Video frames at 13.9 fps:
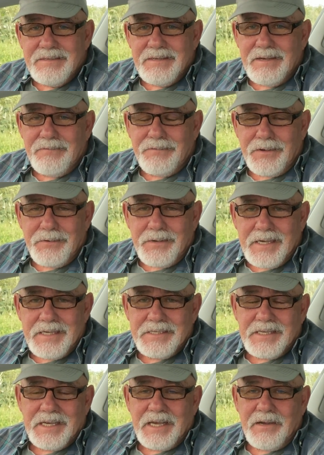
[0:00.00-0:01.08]
a few
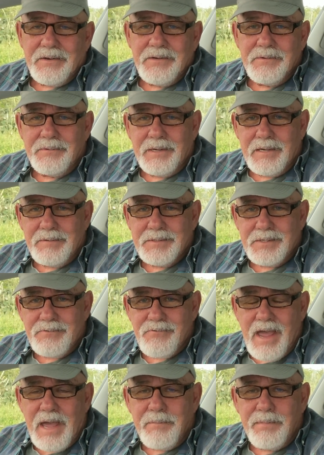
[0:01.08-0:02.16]
years ago when I was a
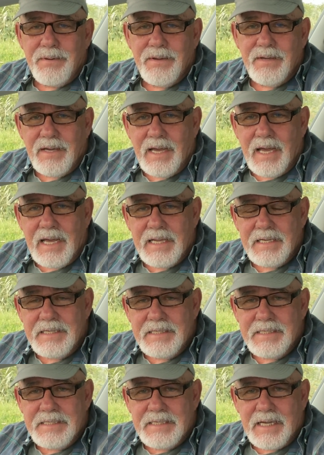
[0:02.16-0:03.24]
rep
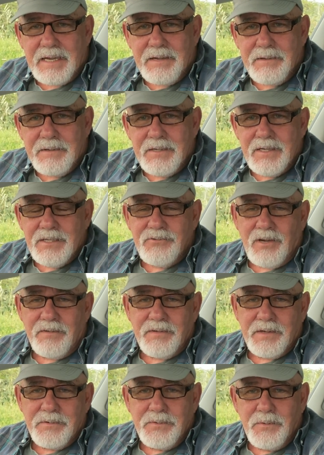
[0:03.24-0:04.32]
and
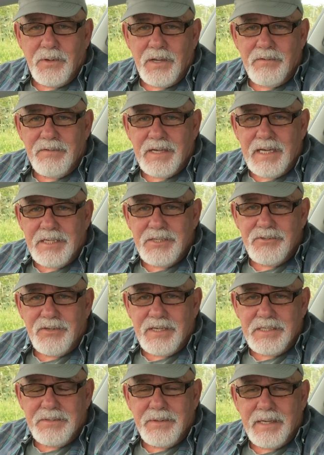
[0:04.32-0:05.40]
driving all over the country
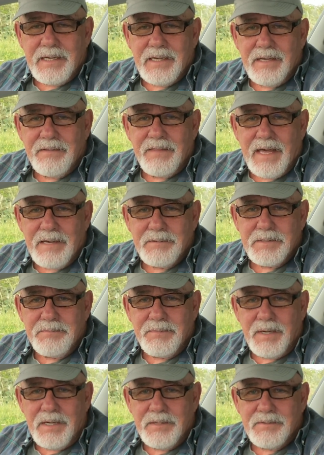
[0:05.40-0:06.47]
doing 1,000
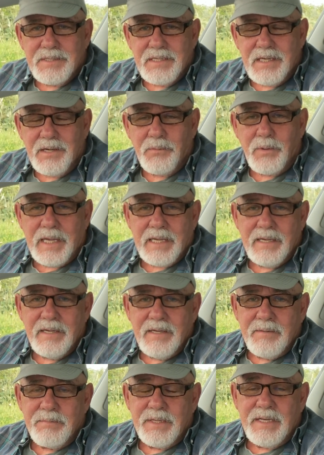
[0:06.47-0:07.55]
miles a week.
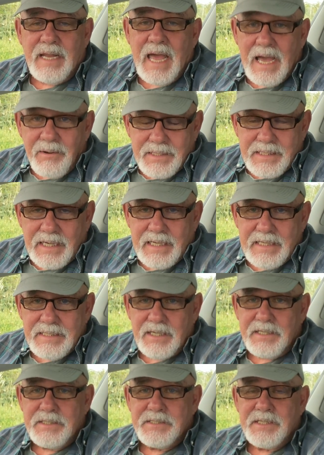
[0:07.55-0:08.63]
But nowadays
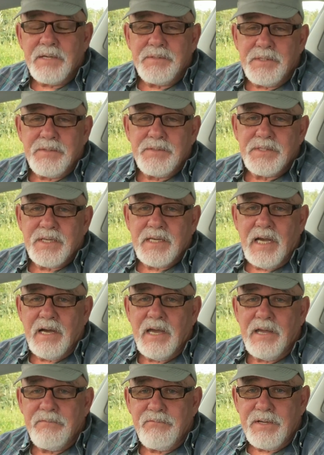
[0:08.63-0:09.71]
I don't use the car
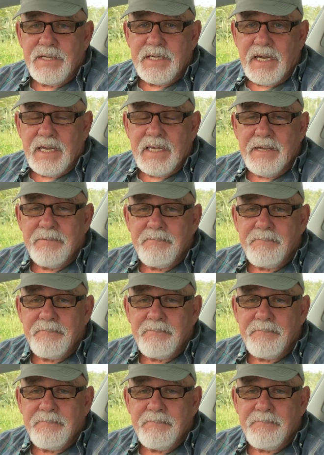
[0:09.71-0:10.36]
every day,